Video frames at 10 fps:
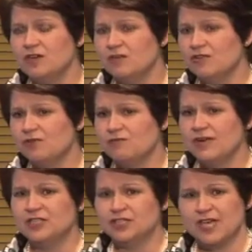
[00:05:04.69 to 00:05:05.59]
Your
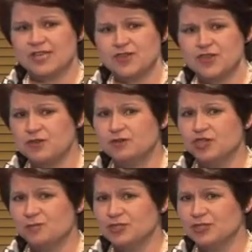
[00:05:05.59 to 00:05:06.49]
region has huge
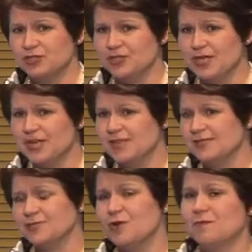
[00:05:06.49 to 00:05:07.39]
opportunity. It's
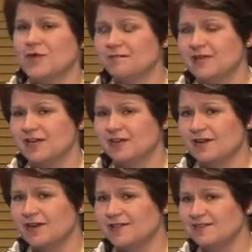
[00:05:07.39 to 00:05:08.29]
not being
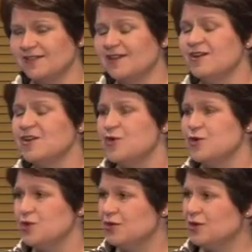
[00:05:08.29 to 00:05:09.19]
recognised.
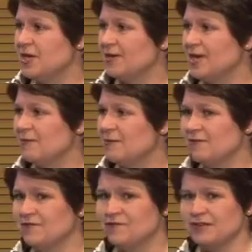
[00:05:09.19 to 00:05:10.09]
You need to come up with a
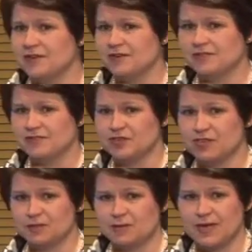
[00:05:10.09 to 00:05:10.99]
50-year
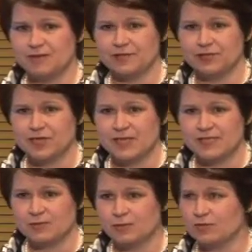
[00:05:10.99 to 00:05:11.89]
infrastructure plan for your
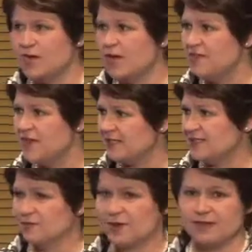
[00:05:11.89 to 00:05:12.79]
transport. That's
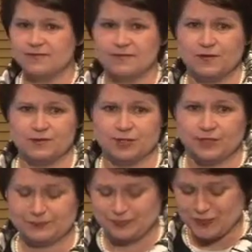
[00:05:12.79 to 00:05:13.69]
the way of the future.
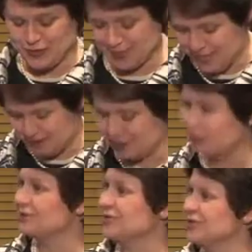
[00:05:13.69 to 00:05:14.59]
Okay, we
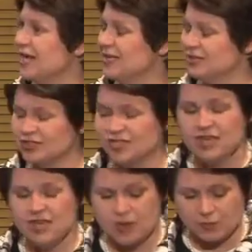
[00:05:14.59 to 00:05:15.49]
took the challenge.
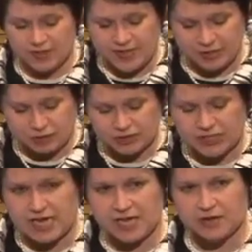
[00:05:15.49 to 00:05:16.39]
We then got
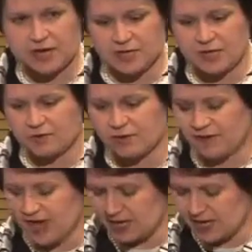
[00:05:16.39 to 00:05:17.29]
together a
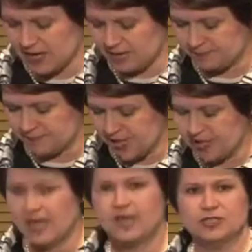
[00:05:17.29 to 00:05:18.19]

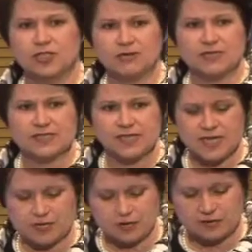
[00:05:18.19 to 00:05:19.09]
large number of
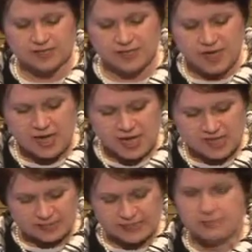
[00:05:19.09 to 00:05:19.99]
stakeholders.
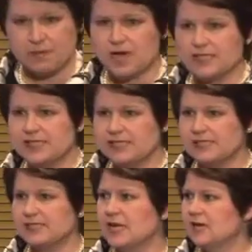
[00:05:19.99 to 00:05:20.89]
As we said,
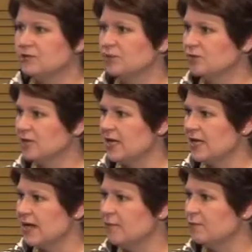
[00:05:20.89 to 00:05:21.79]
MITES
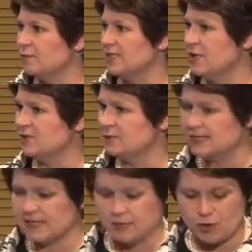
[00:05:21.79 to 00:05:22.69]
was the
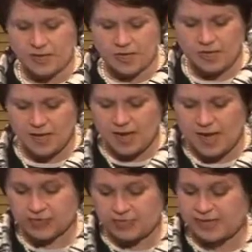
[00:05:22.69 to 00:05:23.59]
auspicing body,
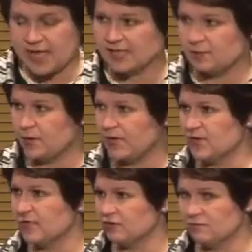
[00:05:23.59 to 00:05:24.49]
and just last week the
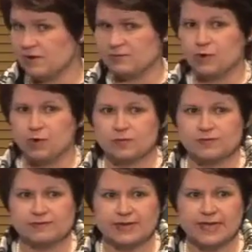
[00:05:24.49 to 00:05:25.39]
interim report
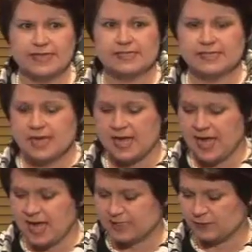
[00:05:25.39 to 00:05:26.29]
was released,
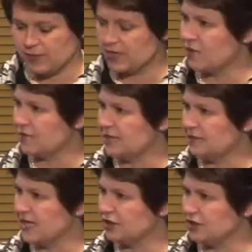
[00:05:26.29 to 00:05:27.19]
and we're in a
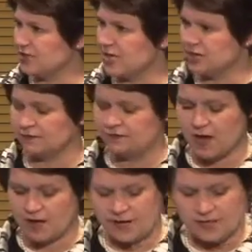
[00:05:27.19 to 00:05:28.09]
consultation stage to
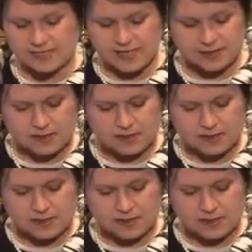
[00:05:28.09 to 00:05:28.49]
finalise that.